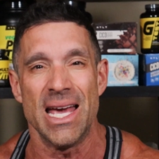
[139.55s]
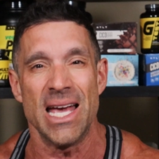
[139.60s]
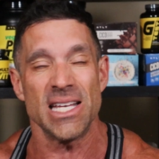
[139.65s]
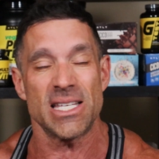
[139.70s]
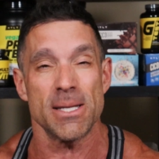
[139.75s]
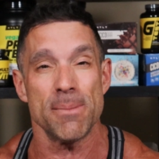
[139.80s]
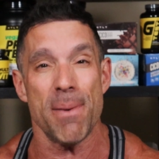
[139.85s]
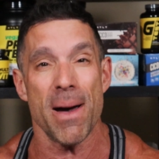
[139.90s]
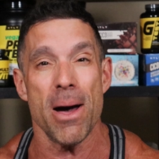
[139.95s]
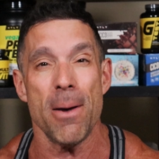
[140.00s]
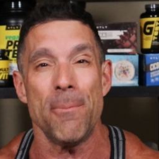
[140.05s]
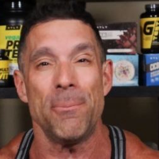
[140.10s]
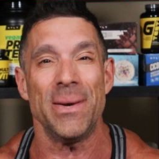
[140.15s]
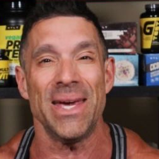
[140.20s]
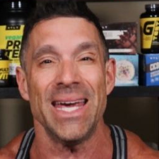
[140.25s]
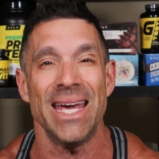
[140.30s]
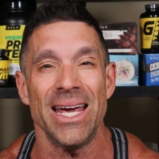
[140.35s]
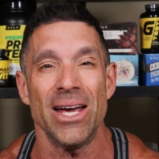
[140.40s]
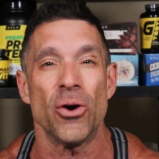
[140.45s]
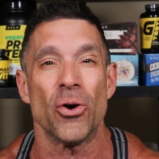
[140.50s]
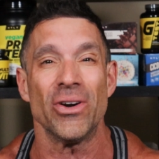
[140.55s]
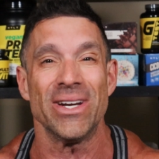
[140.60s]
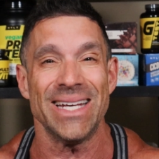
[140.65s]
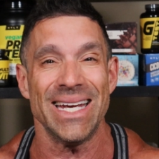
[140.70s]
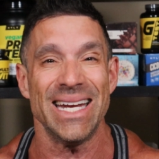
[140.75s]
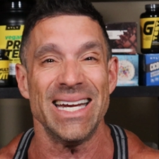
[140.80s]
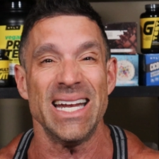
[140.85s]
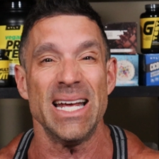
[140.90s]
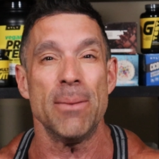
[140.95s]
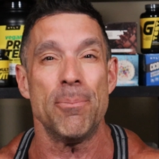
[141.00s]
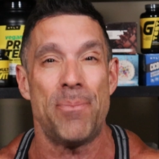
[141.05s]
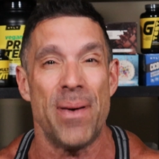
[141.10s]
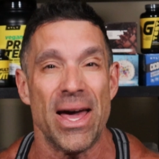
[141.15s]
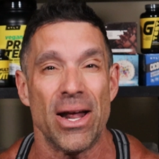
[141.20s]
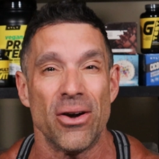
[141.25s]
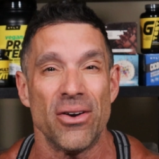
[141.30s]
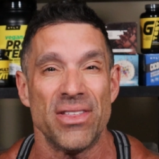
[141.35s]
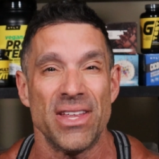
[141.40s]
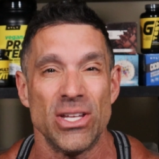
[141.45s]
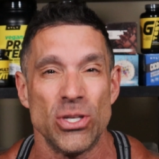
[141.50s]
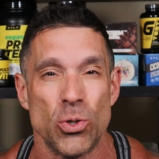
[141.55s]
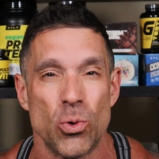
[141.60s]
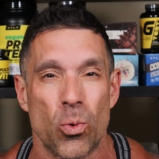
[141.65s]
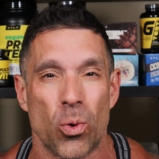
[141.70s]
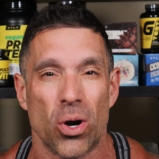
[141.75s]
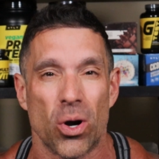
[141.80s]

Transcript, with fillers: it's about being or eating better than you